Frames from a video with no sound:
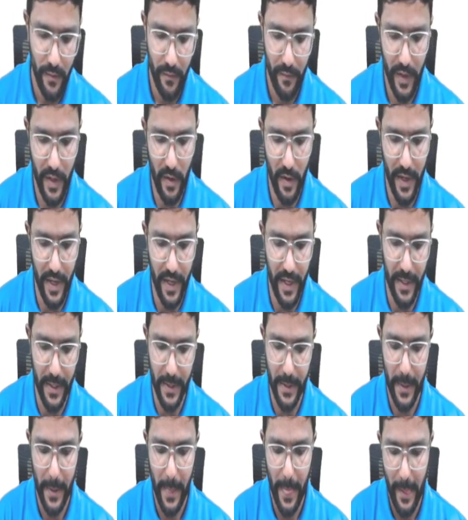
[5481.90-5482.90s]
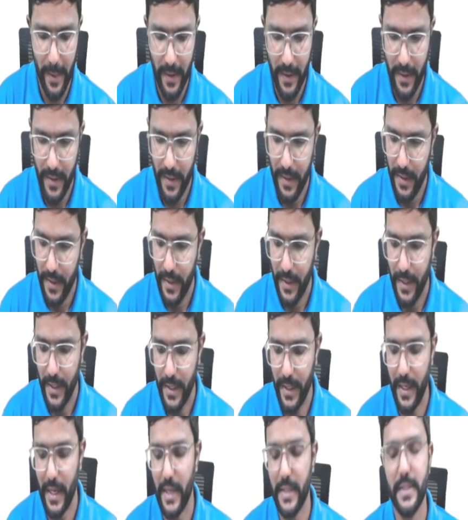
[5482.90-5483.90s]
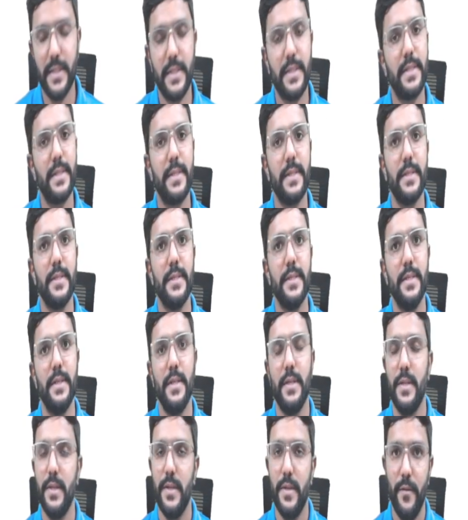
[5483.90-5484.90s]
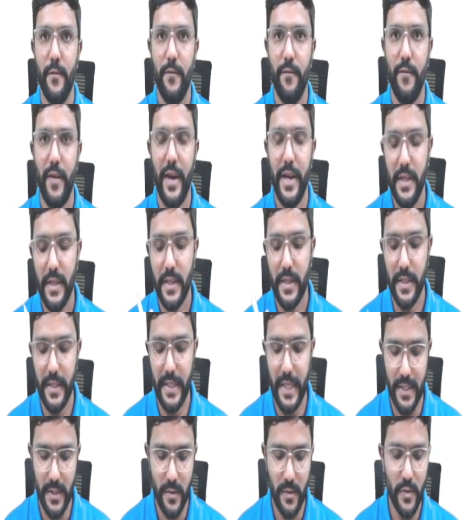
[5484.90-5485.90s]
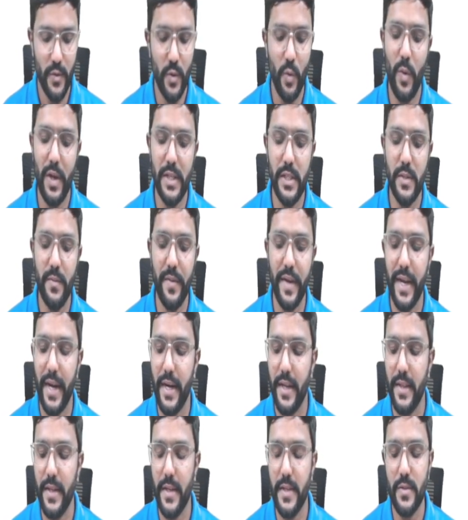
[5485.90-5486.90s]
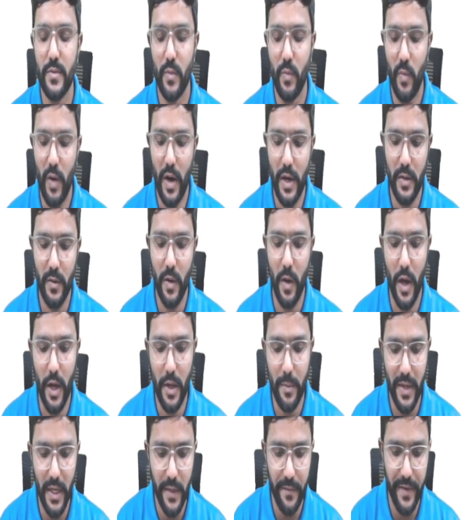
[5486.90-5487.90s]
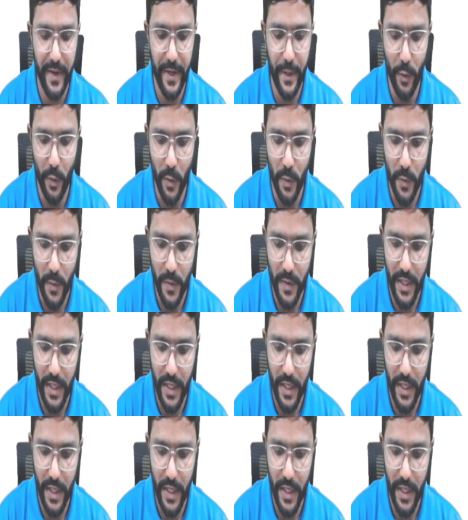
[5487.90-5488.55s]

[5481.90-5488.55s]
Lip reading: We got it here. Yes. Fine. Yes. So once we get this, what normally we do